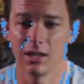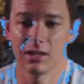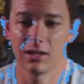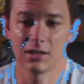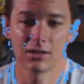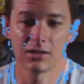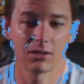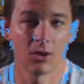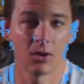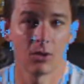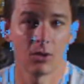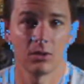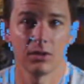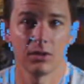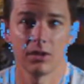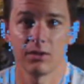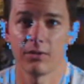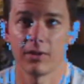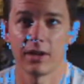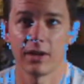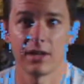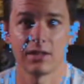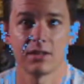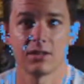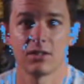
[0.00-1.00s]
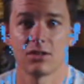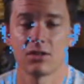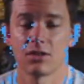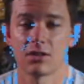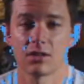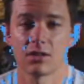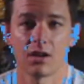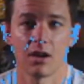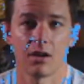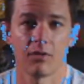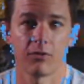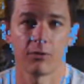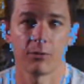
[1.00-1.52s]
it's totally fine to just
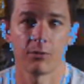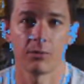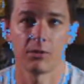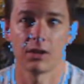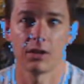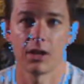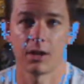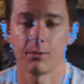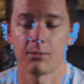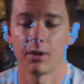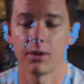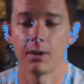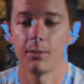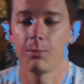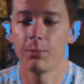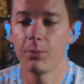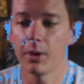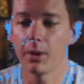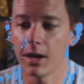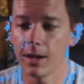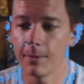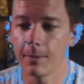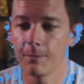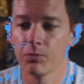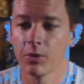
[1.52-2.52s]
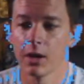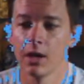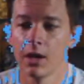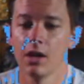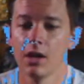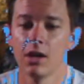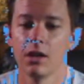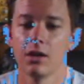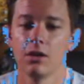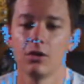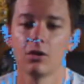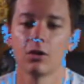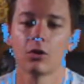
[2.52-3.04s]
cut from a library. But
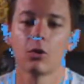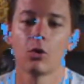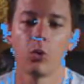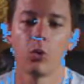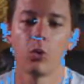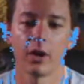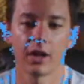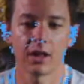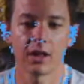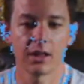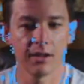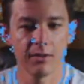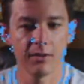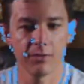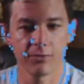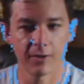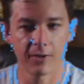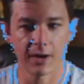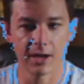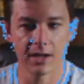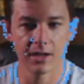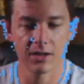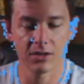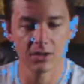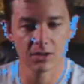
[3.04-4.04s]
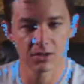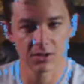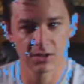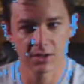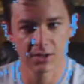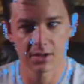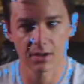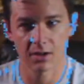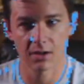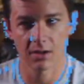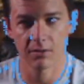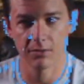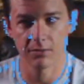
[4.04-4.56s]
you'll quickly find
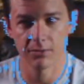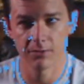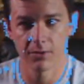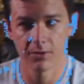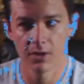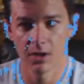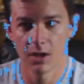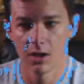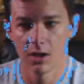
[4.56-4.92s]
yourself